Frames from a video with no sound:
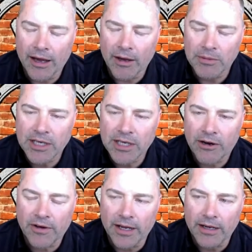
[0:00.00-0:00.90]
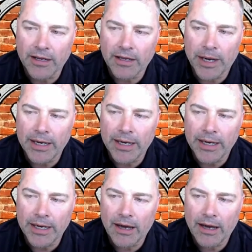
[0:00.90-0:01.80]
yeah, it was terrifying.
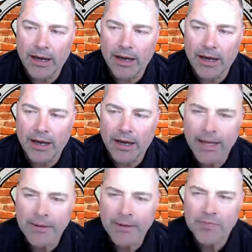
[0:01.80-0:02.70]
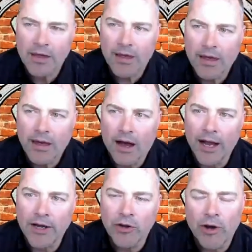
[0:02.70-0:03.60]
But I
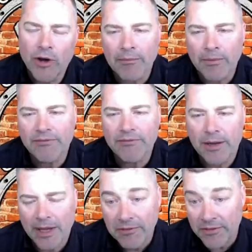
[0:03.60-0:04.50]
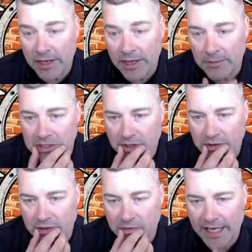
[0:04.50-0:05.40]
knew my family. I have a family history
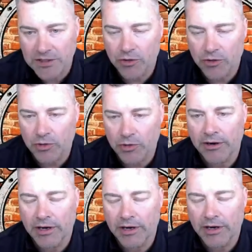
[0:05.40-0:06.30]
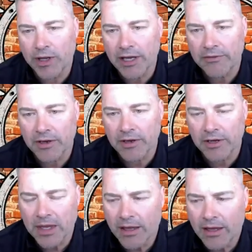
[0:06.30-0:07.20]
of cancer. We have
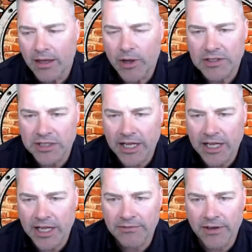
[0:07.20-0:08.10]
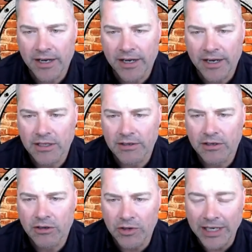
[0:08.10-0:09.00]
a genetic defect
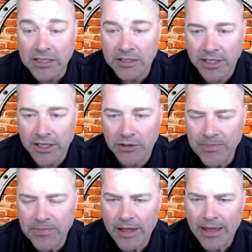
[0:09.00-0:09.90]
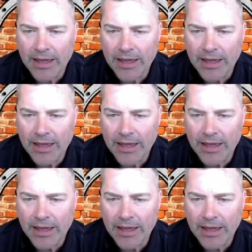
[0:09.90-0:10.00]
called Lynch syndrome,